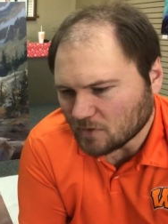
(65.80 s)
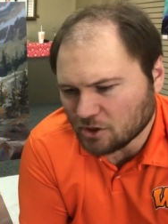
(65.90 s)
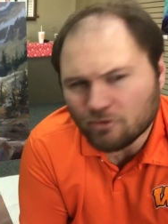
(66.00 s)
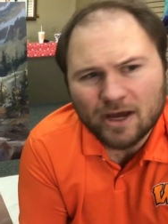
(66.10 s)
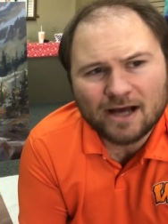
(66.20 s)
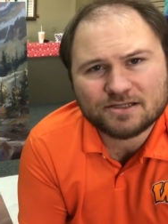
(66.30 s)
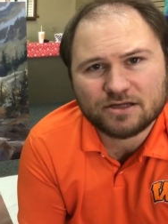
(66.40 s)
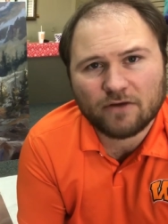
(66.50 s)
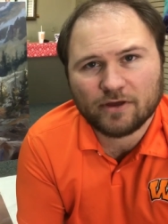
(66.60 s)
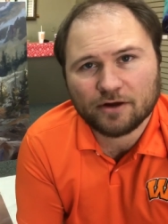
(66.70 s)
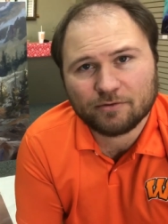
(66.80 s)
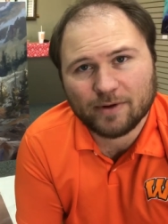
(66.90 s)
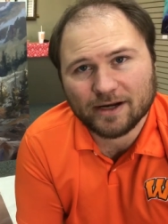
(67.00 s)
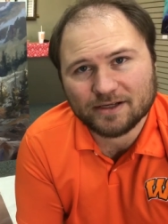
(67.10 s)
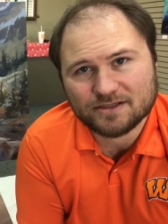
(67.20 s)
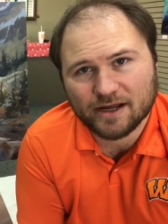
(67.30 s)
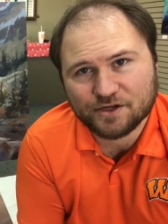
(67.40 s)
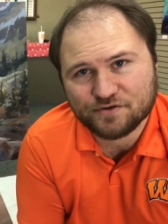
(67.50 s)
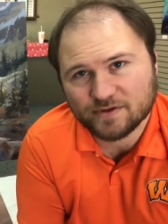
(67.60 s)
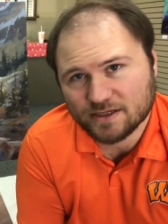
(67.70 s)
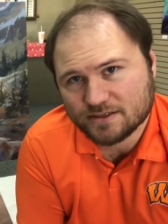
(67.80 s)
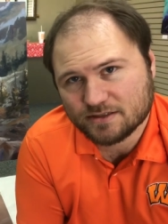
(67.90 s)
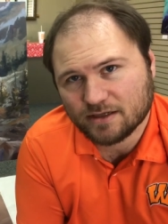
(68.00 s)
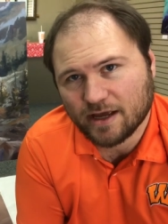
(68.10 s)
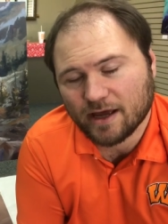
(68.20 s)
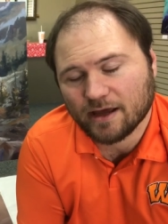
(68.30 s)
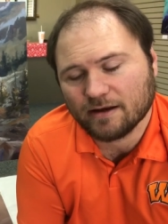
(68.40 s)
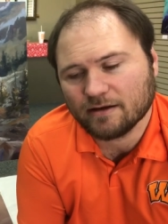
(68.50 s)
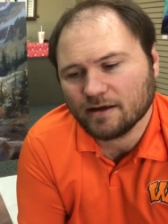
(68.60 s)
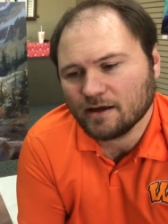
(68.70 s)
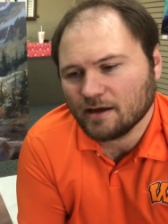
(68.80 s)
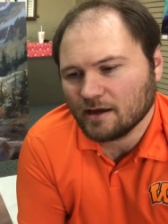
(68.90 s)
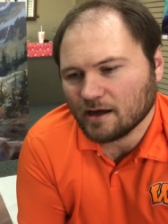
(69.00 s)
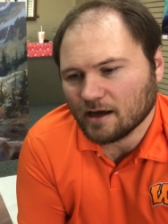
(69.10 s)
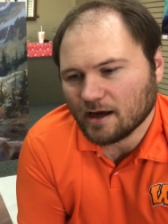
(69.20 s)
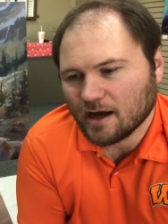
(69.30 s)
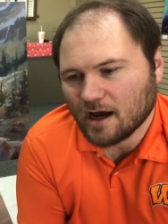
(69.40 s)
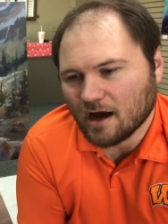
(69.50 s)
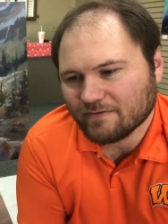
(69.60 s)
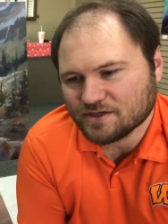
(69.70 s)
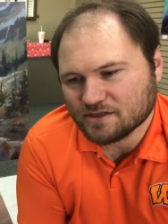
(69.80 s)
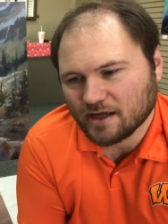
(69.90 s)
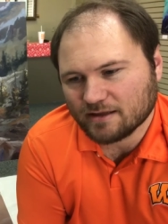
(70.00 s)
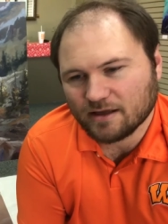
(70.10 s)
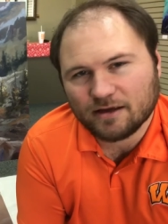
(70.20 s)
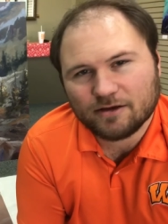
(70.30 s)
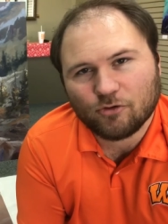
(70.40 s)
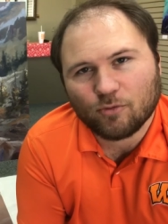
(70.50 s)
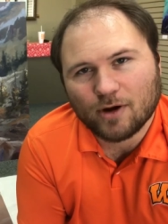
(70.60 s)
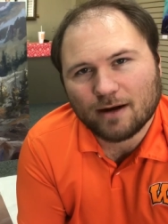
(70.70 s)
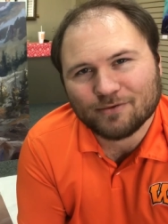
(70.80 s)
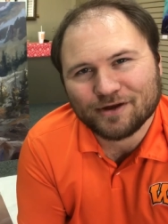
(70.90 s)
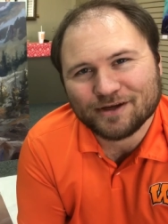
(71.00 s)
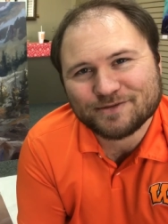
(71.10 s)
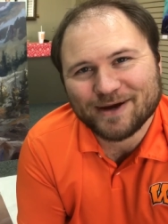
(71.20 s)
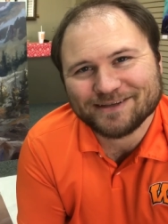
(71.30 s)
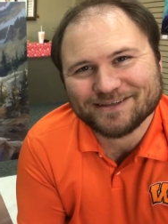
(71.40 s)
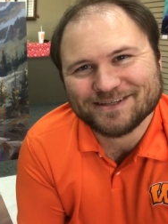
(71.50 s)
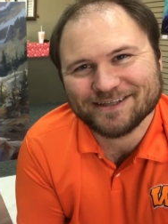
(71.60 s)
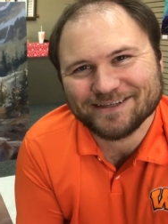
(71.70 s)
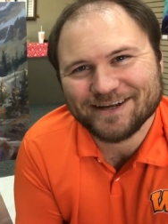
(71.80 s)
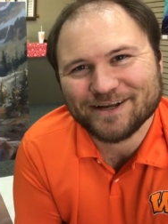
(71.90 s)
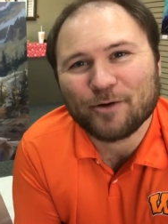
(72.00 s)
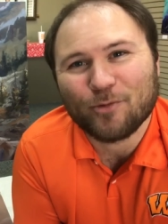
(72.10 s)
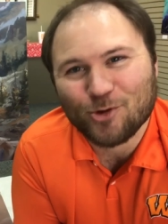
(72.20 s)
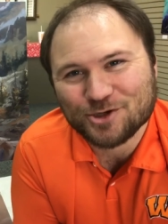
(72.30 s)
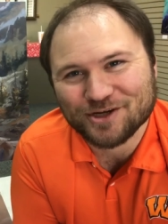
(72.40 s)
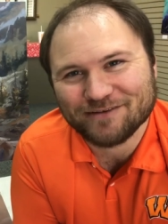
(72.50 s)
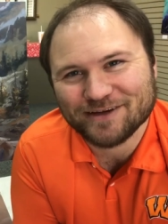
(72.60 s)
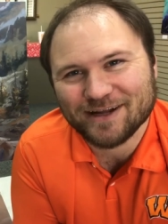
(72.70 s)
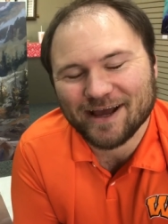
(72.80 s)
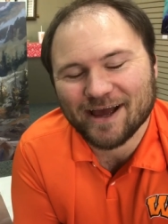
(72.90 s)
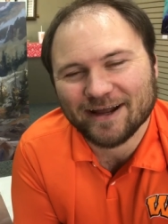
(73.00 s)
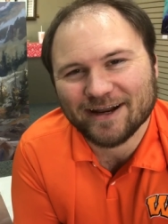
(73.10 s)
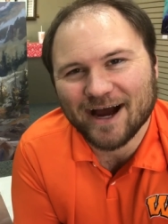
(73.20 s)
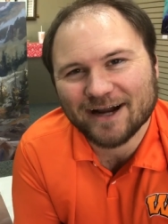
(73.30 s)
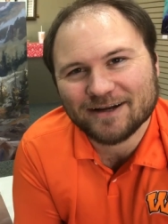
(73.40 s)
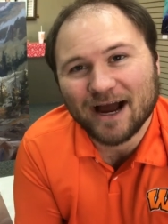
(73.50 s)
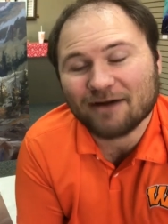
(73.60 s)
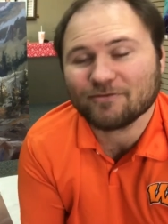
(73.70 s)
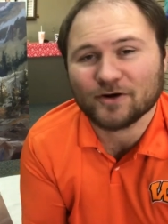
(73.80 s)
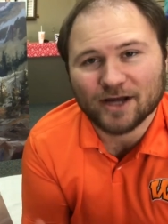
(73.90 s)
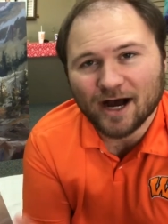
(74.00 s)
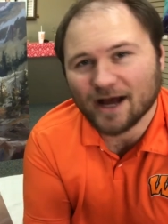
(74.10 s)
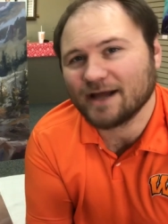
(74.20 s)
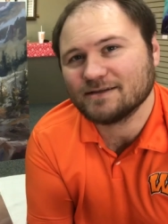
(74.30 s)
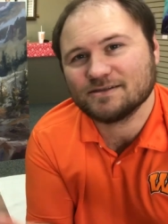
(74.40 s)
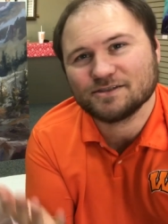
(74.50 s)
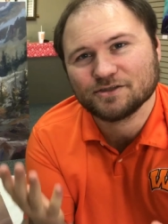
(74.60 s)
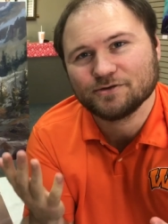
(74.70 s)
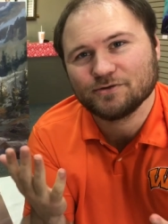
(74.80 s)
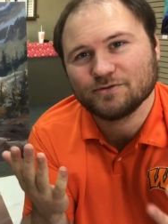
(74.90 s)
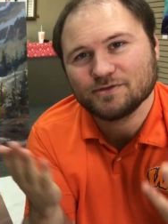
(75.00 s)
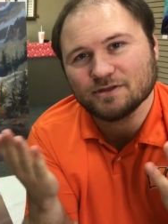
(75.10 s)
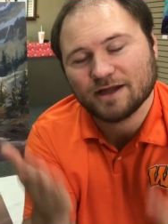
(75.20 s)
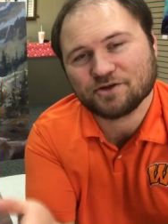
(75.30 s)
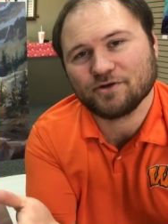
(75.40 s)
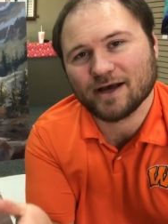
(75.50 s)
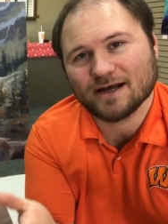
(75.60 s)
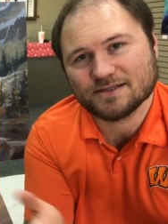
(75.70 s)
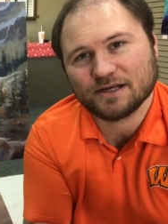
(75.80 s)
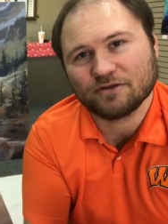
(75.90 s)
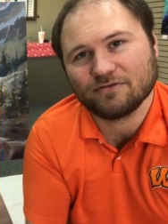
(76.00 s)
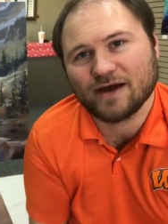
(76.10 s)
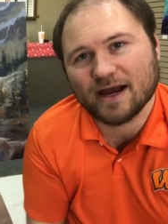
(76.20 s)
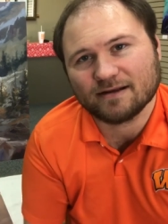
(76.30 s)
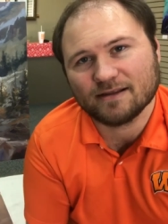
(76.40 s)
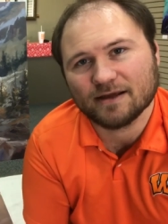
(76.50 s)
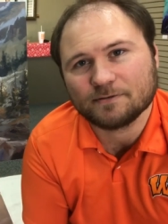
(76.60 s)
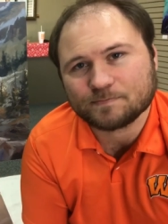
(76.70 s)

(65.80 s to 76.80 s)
you guys saw the underpainting stage of this, and obviously I think you're probably expecting to see the detail portion of it, and I forgot to let you guys in on the fact that